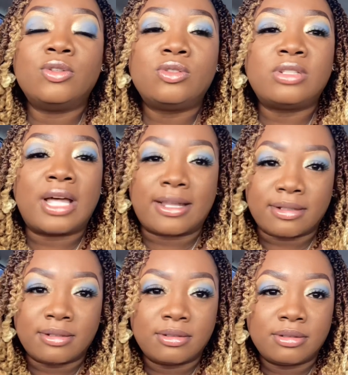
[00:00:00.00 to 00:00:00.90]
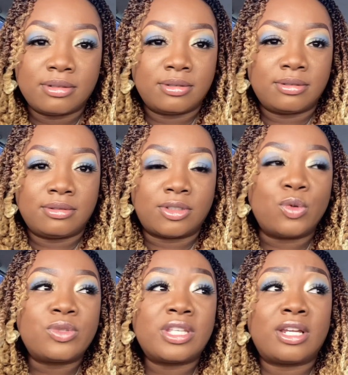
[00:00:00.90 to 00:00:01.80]
do that.
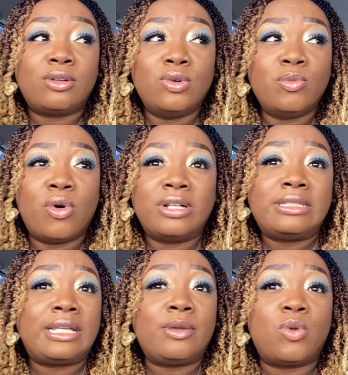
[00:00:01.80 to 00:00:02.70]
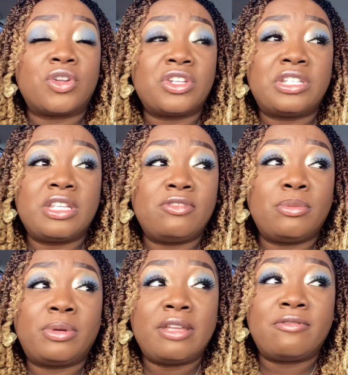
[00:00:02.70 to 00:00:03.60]
Don't sit at home all day watching
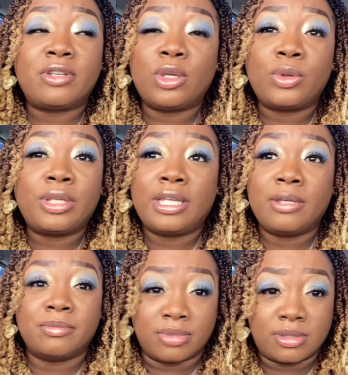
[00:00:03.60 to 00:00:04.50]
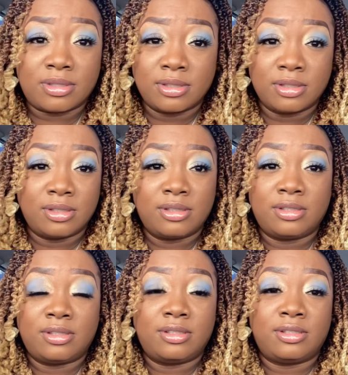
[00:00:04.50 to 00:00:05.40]
TV, playing video games.
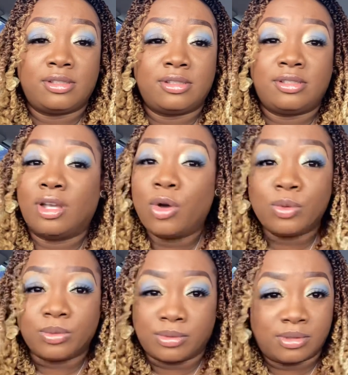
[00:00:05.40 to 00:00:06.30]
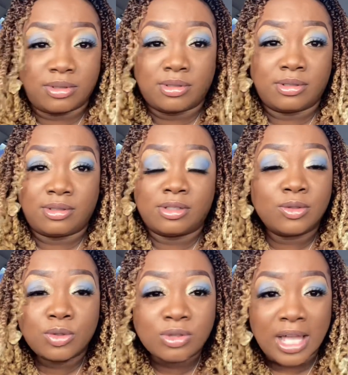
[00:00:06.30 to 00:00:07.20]
Don't
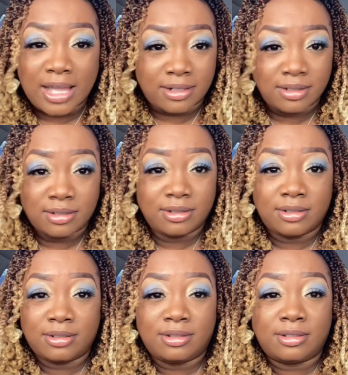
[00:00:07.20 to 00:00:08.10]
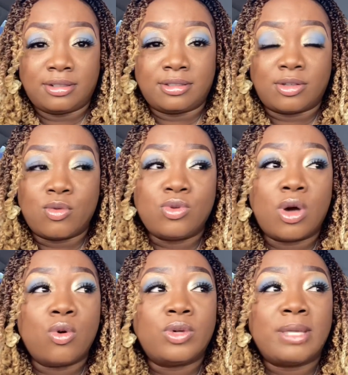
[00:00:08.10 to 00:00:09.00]
do that.
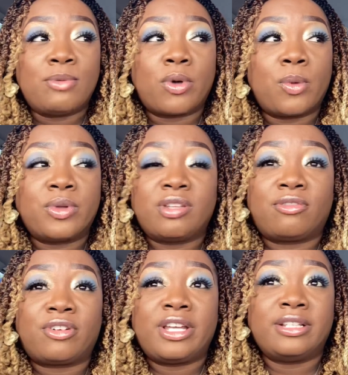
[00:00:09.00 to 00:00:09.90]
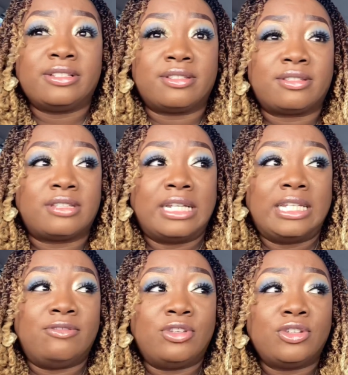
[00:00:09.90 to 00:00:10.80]
Don't keep going with your friends and
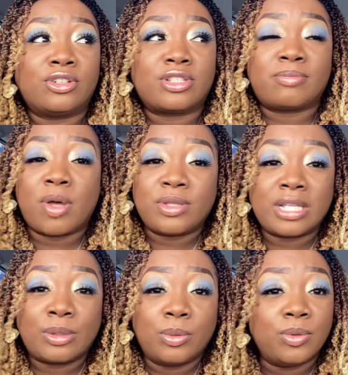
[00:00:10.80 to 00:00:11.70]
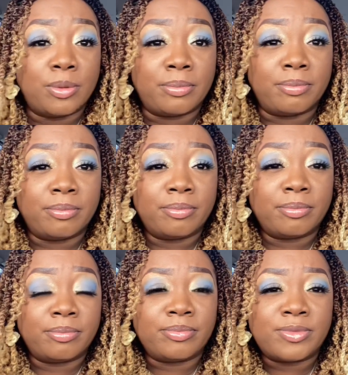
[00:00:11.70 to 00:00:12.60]
leaving your spouse at
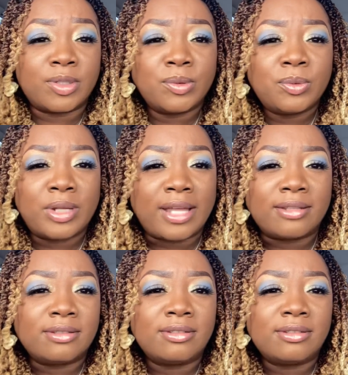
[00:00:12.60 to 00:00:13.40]
home. Don't do that.